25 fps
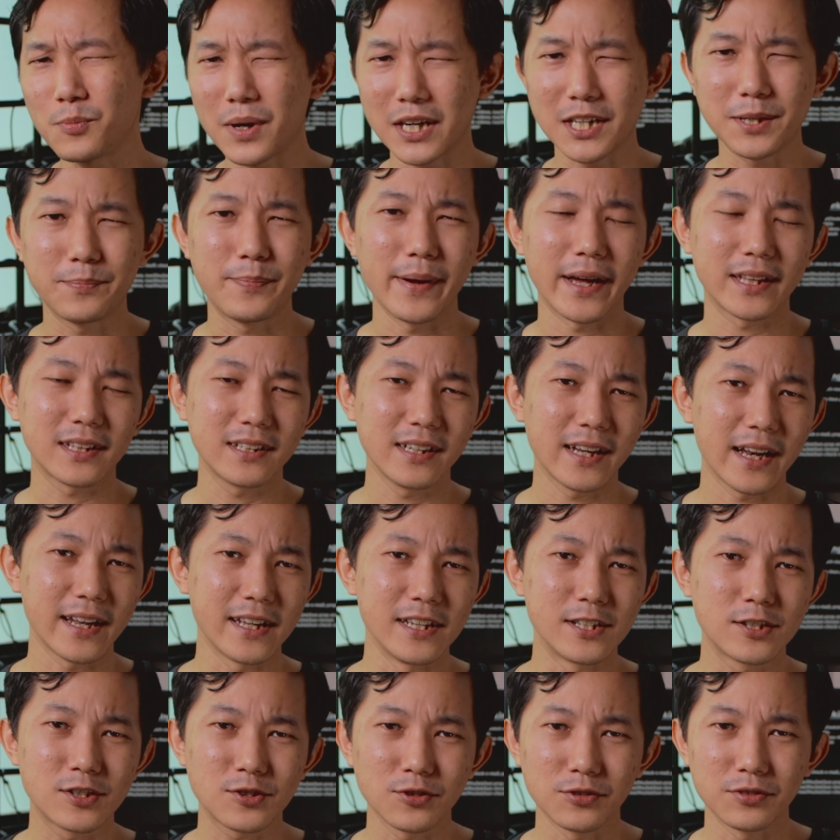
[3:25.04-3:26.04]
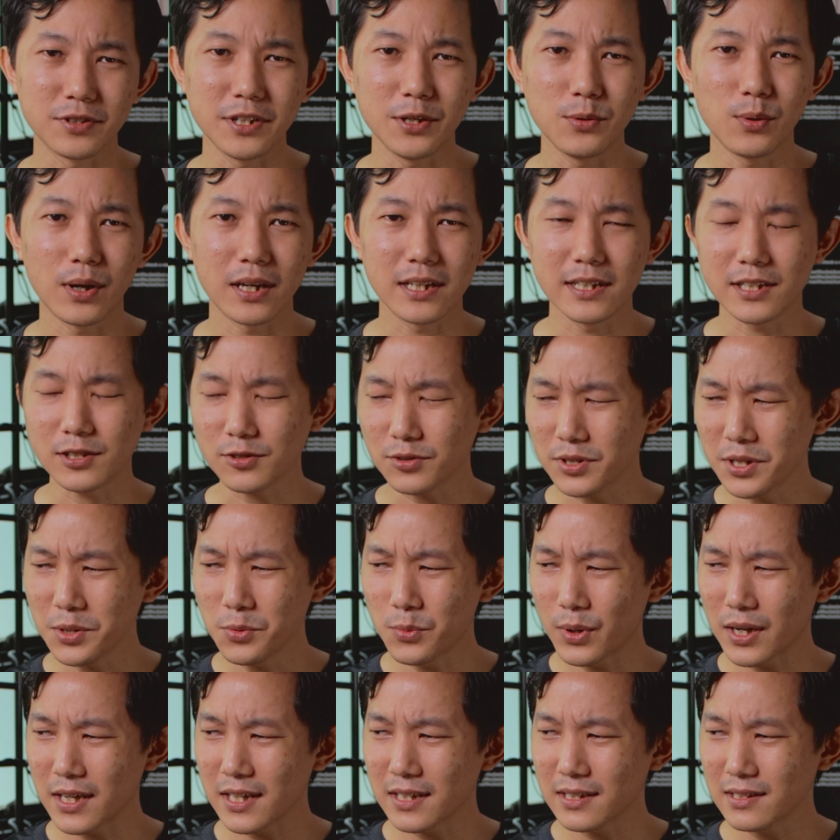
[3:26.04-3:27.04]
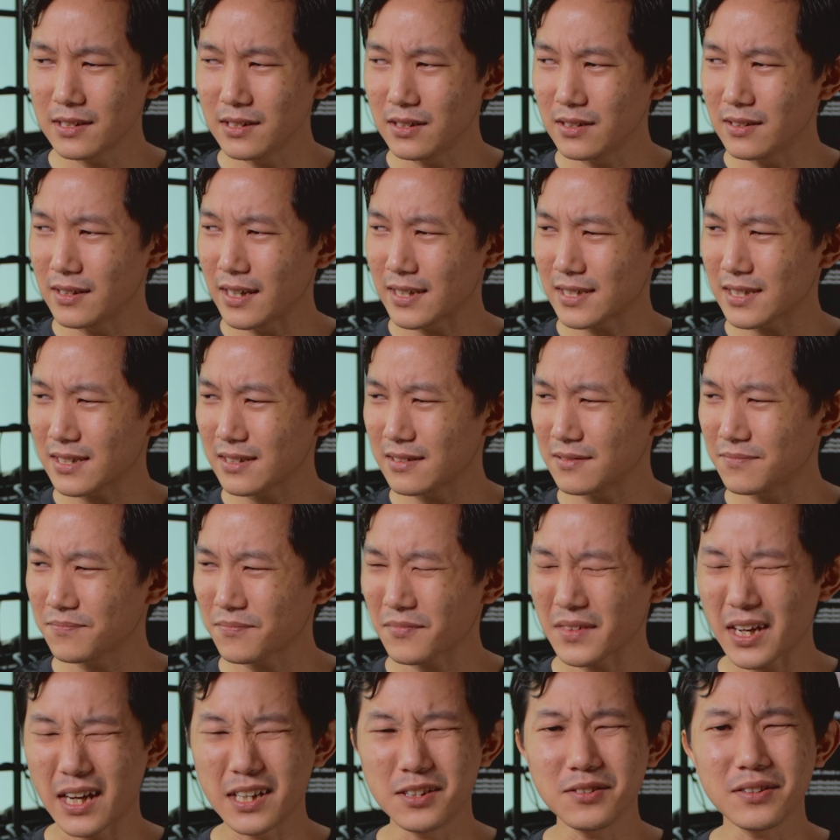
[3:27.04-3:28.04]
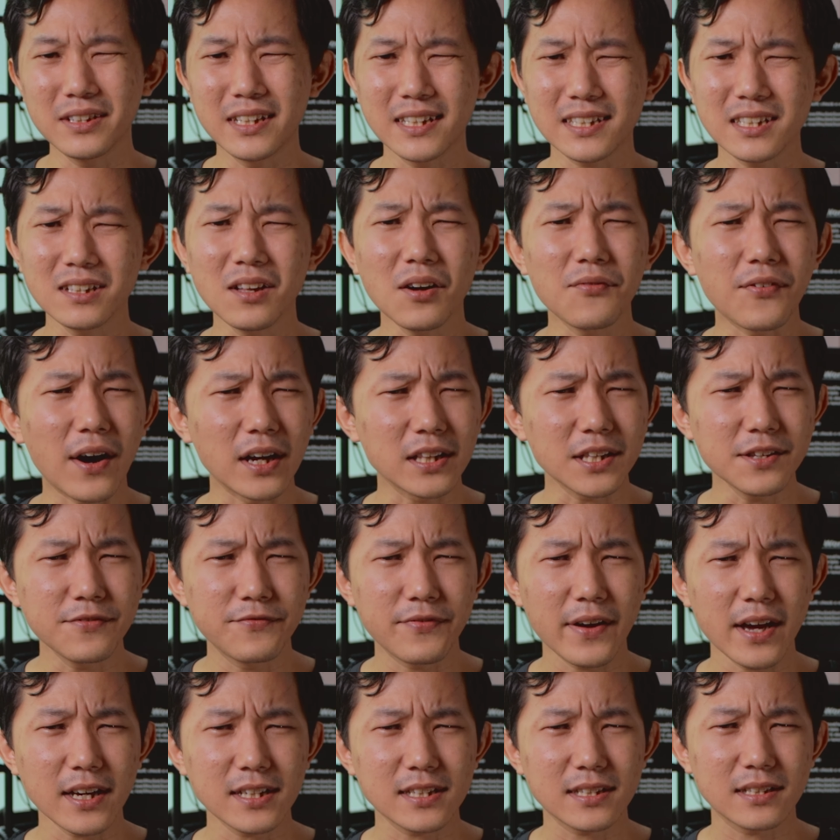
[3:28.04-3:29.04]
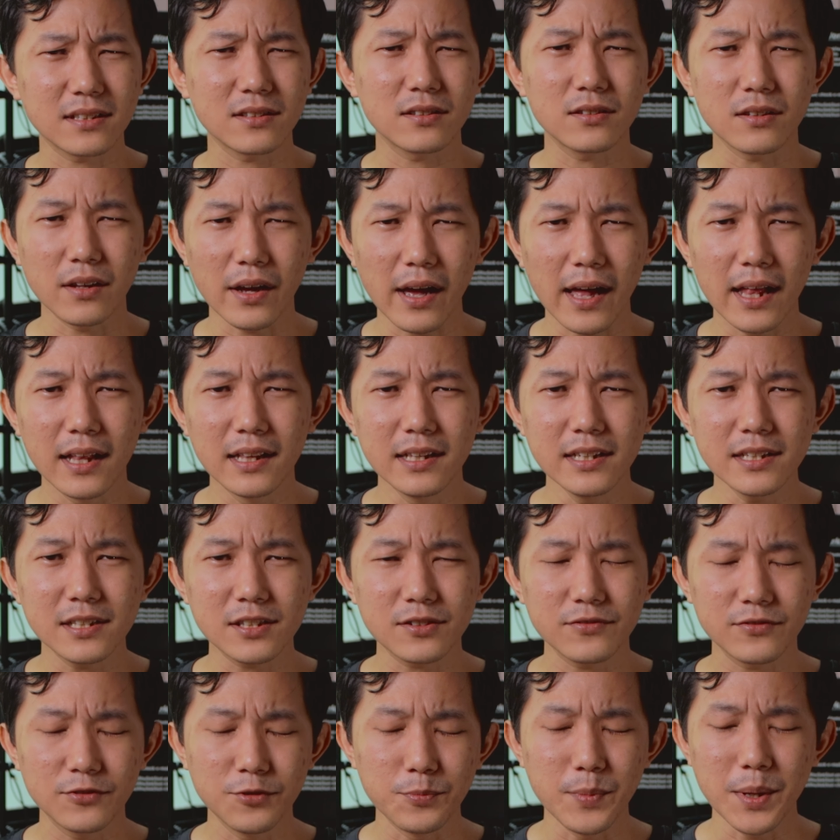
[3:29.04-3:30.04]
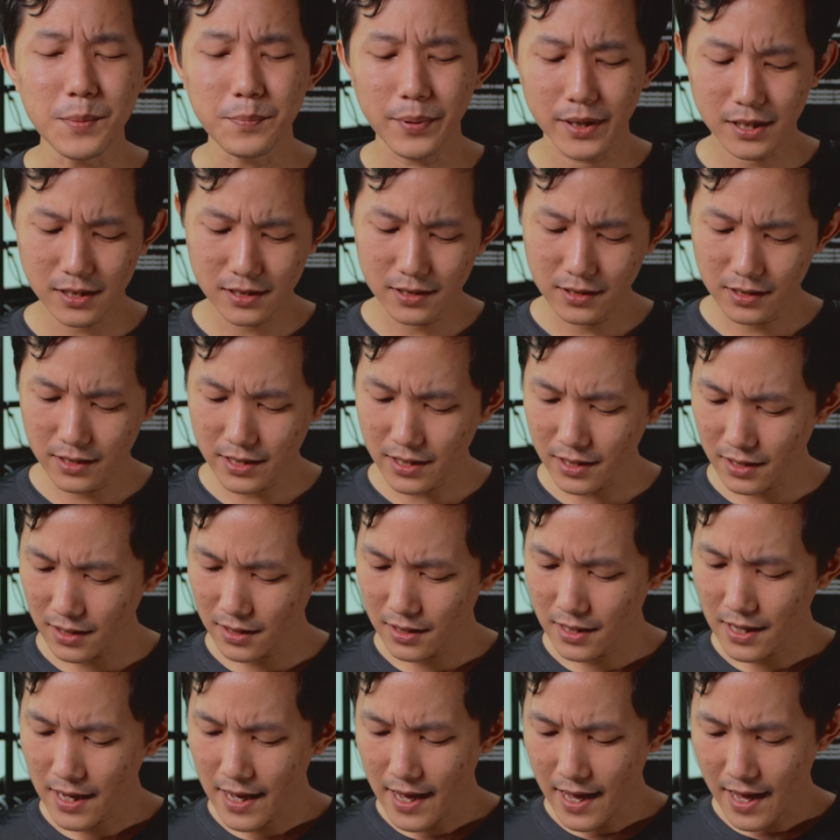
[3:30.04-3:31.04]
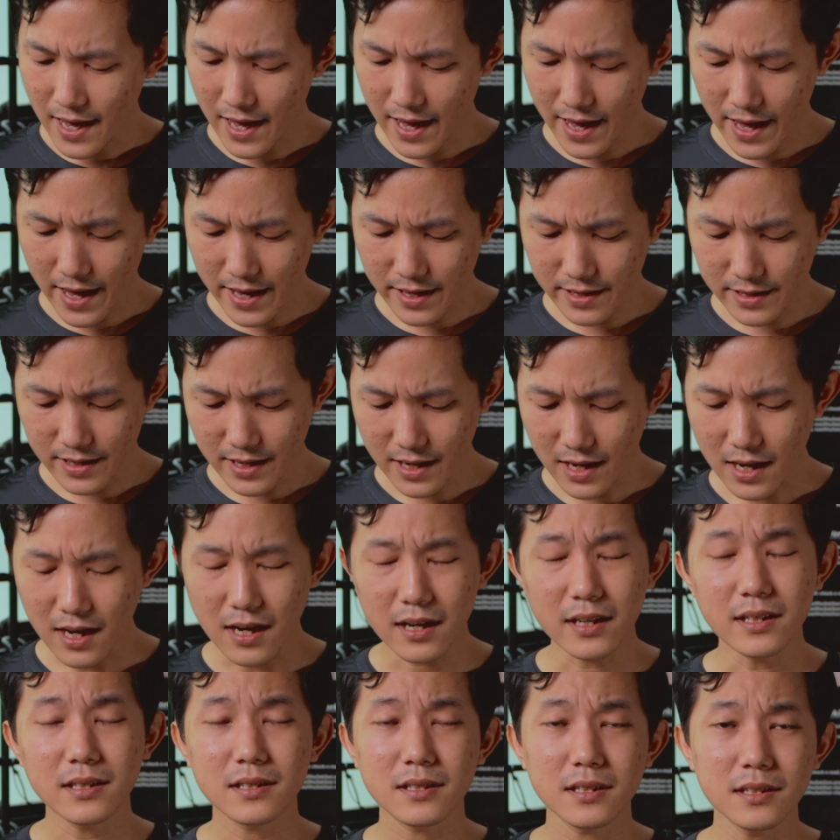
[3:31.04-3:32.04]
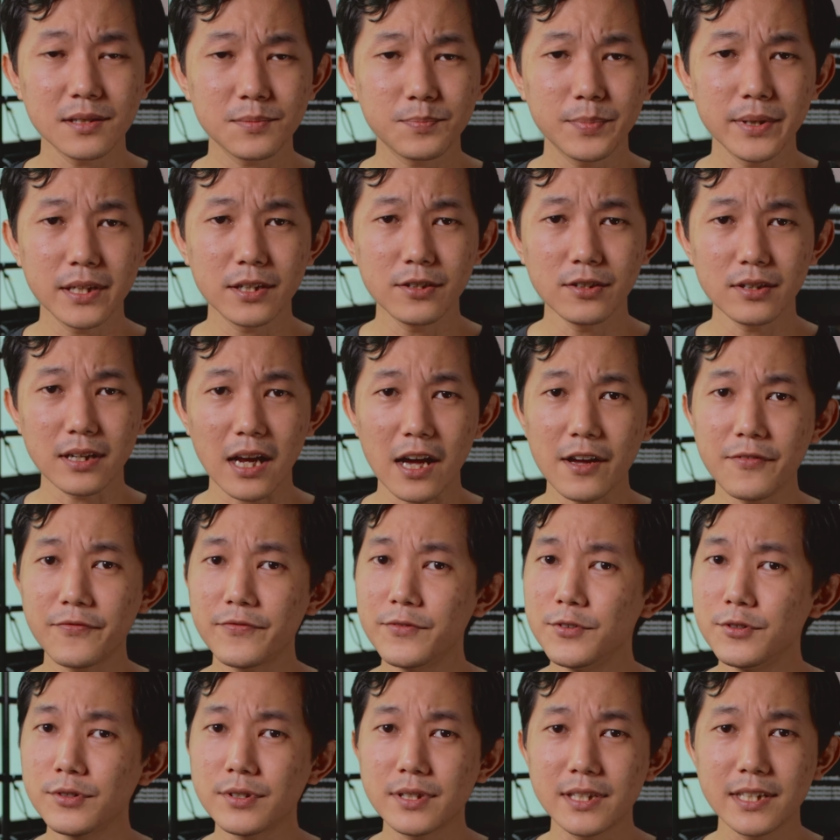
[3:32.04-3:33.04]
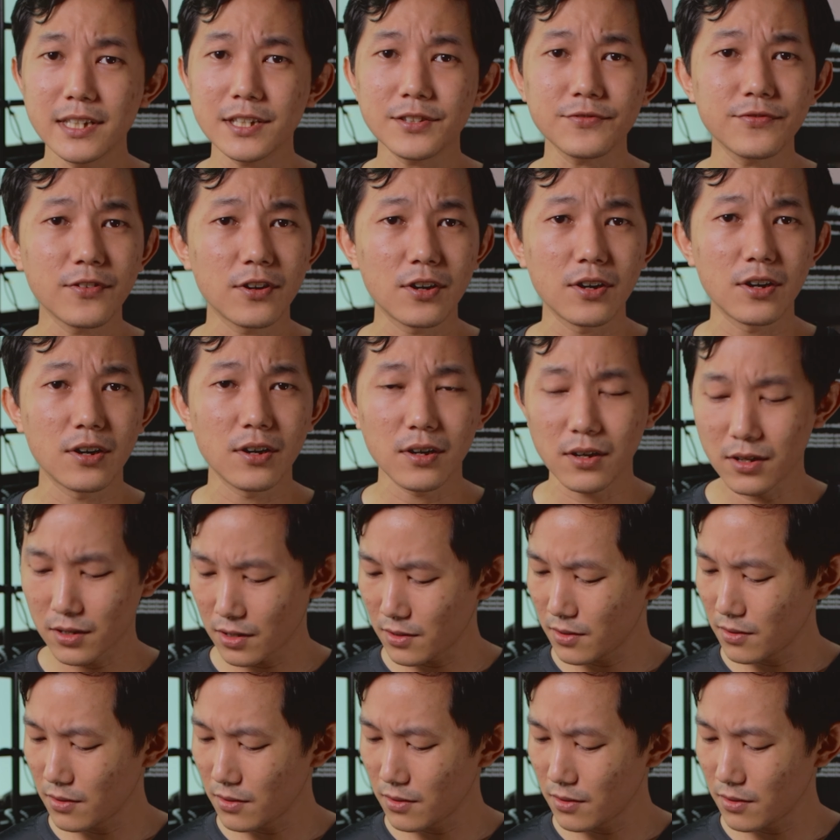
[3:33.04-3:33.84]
much better than the Sony one. The Sony one, there's a lot of artifacts, at least to me personally. And yeah, it's pretty good. I've used this for